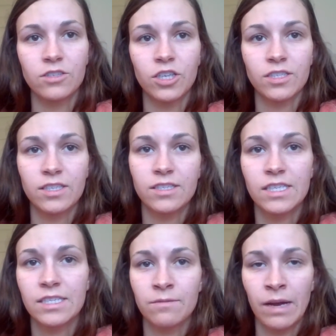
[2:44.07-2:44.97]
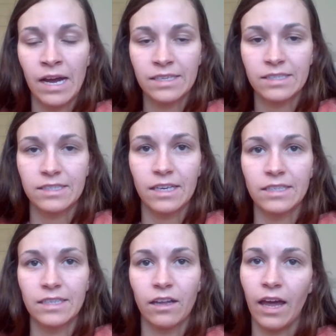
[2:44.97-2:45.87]
justice system has this
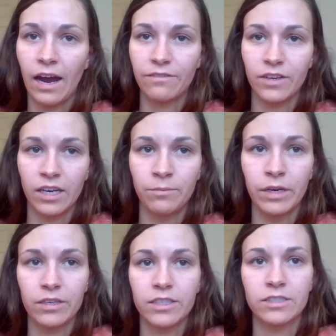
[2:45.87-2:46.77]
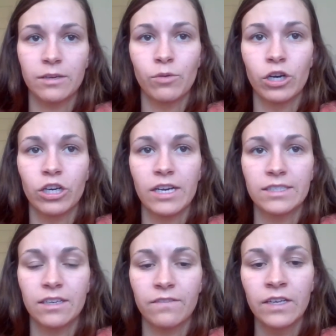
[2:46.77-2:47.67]
idea that African Americans are more
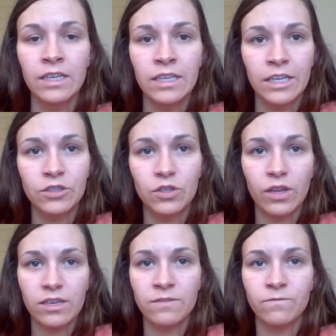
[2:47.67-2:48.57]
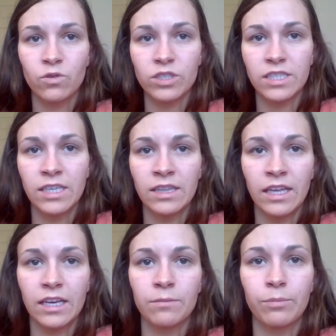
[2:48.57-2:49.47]
aggressive, in 2014
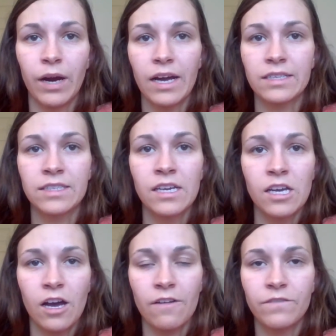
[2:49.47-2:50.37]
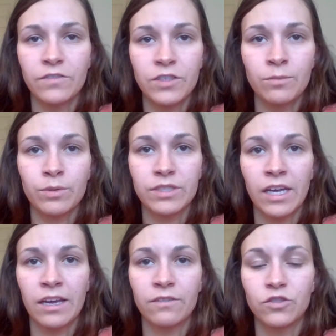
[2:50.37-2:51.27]
they comprised of
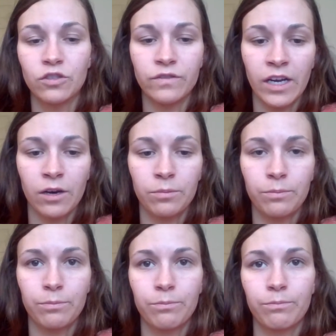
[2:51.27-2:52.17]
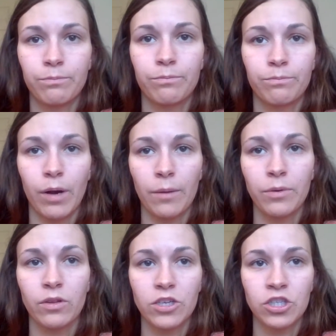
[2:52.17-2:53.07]
15% of juvenile
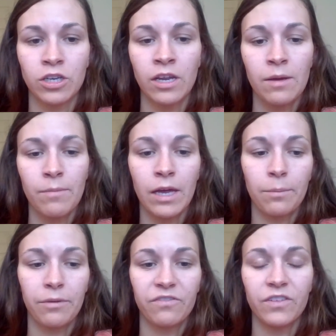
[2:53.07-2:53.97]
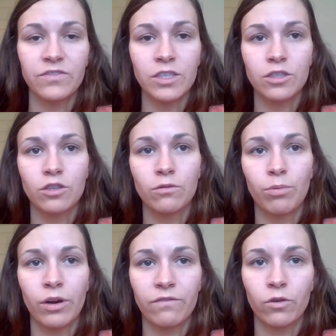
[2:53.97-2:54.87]
population, made up of
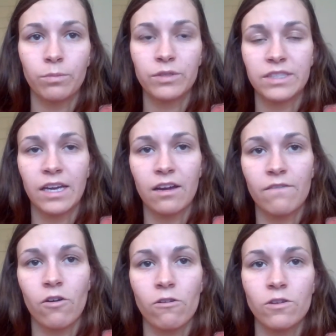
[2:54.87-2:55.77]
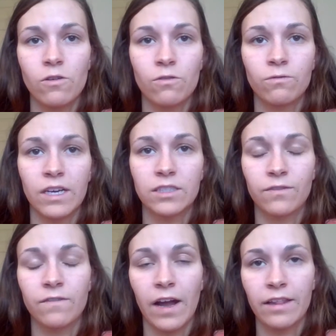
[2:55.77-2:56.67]
52.4% of all youth arrests
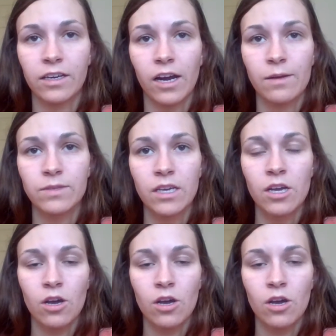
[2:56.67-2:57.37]
for violent crimes.